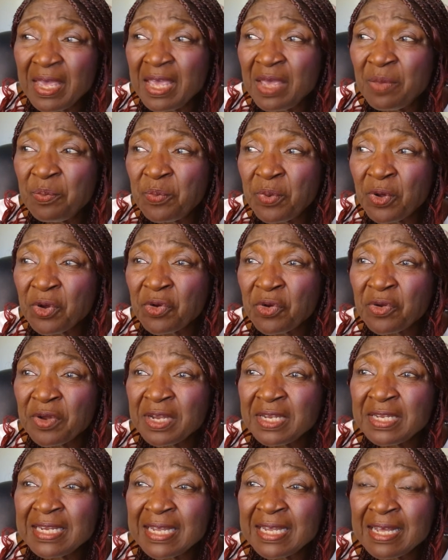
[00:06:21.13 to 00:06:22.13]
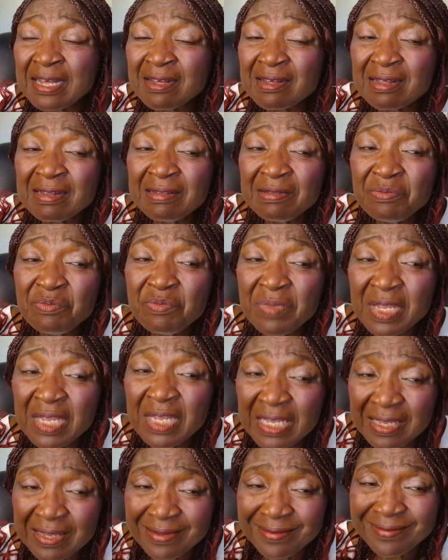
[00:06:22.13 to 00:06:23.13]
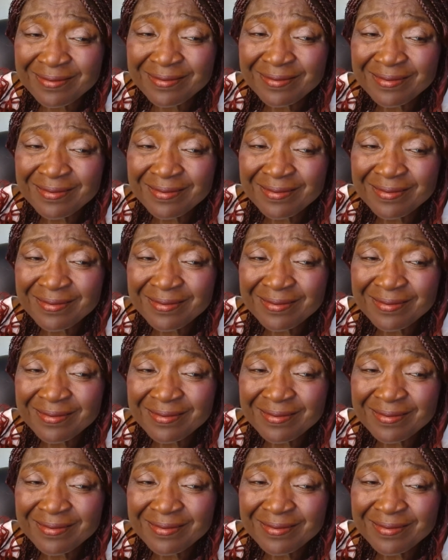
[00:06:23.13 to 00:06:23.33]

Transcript: hypocritical me